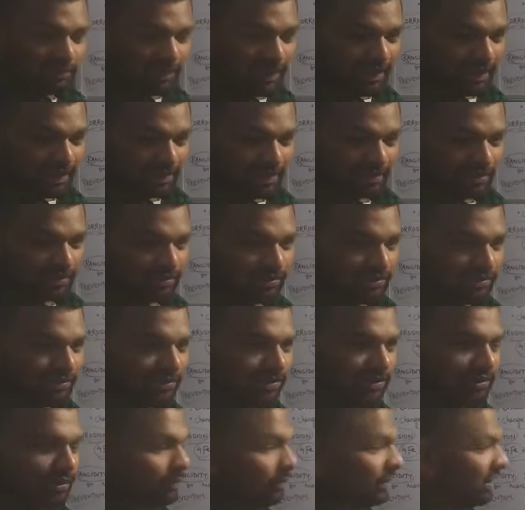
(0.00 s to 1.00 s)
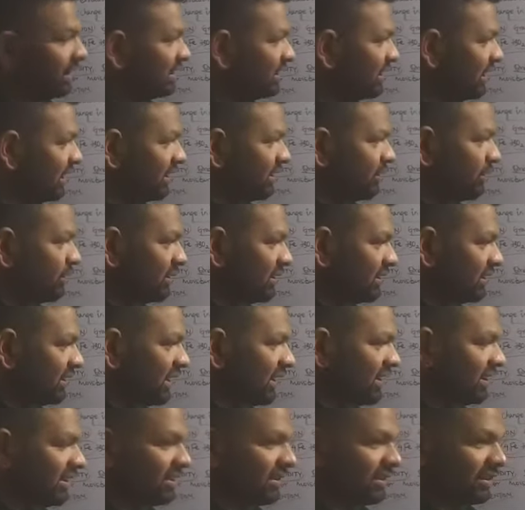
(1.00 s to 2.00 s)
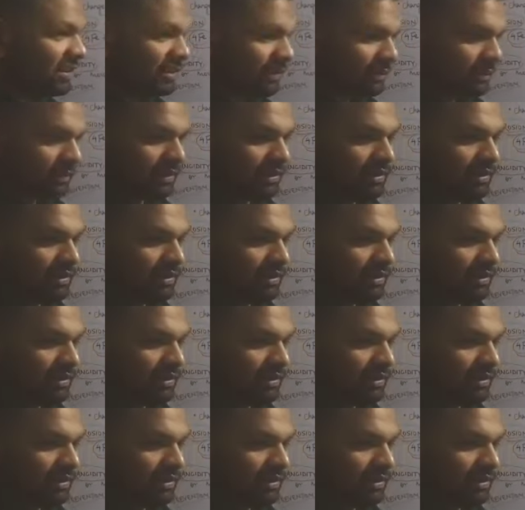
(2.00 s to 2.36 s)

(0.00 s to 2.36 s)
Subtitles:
the packet. Why they are doing that?